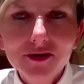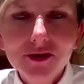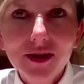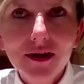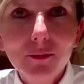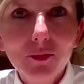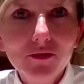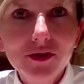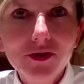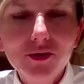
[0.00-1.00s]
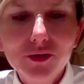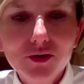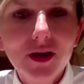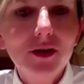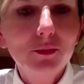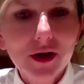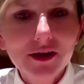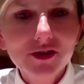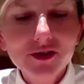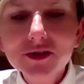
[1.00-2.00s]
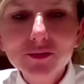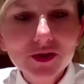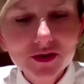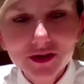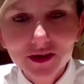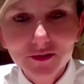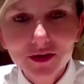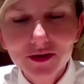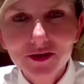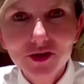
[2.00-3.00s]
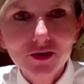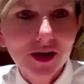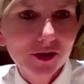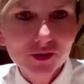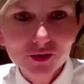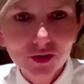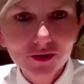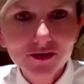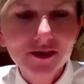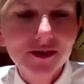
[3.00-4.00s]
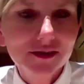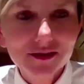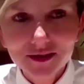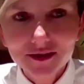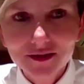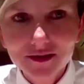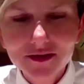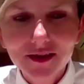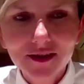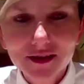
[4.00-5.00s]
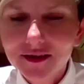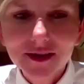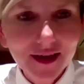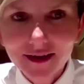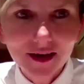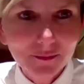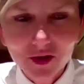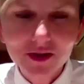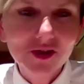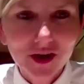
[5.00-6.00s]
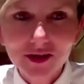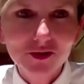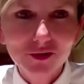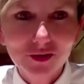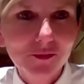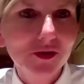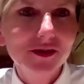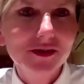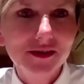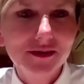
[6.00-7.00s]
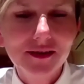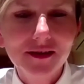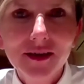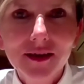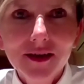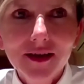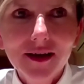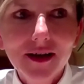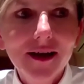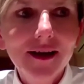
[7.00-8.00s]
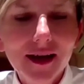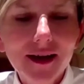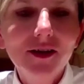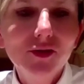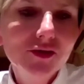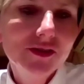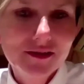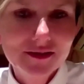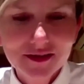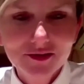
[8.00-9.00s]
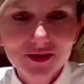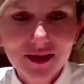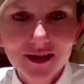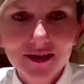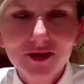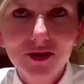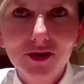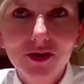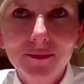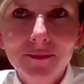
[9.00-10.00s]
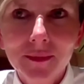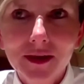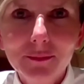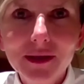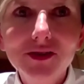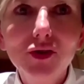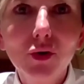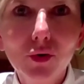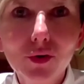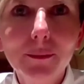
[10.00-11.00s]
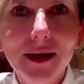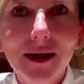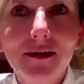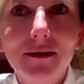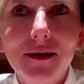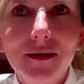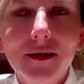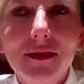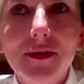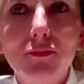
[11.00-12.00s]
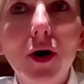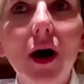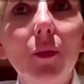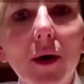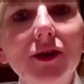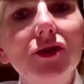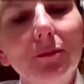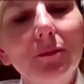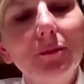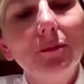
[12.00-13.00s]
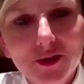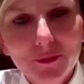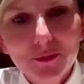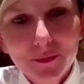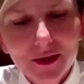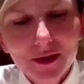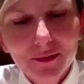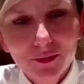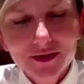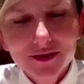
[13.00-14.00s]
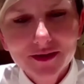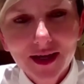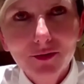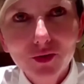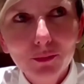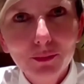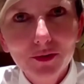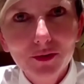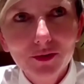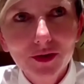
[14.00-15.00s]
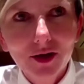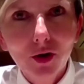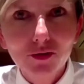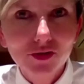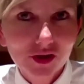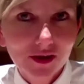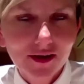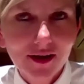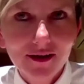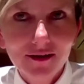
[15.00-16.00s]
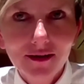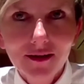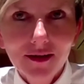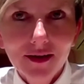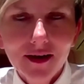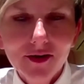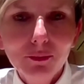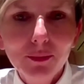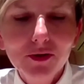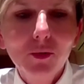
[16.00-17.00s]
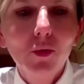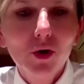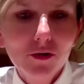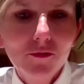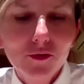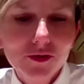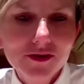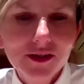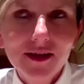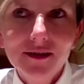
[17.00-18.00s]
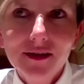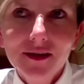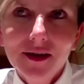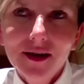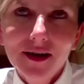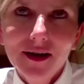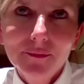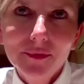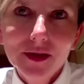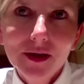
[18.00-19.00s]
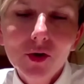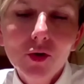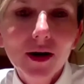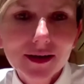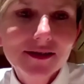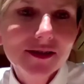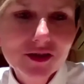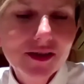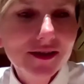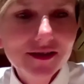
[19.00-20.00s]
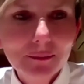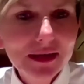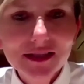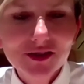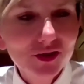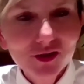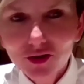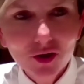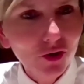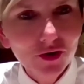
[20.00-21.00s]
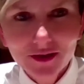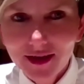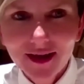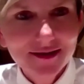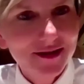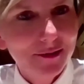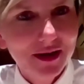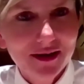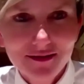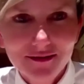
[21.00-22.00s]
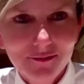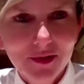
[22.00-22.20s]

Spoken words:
So then I moved into train operations, which is dealing with the train controllers and the signalers. Again, I'm not a train controller, I'm not a signaler. Again, a new set of skills that I had to learn. But it's all about the right way to manage people. It's how you build a culture and how you build a workforce that who are essentially the SMEs, because you're no longer that SME.